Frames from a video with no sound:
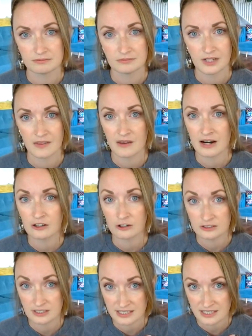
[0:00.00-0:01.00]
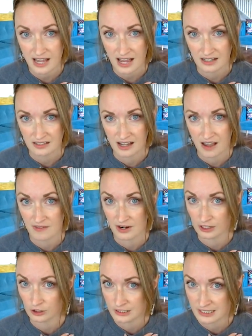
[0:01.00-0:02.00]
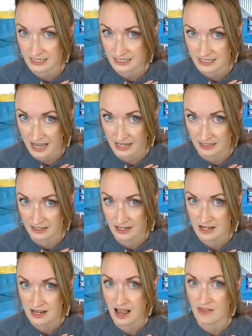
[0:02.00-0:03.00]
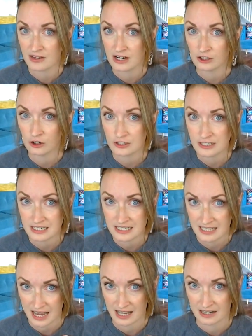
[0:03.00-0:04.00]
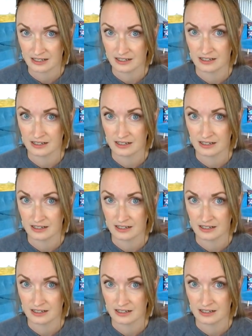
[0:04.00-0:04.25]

And then I learned it again, and then I learned it again, and then I learned it again.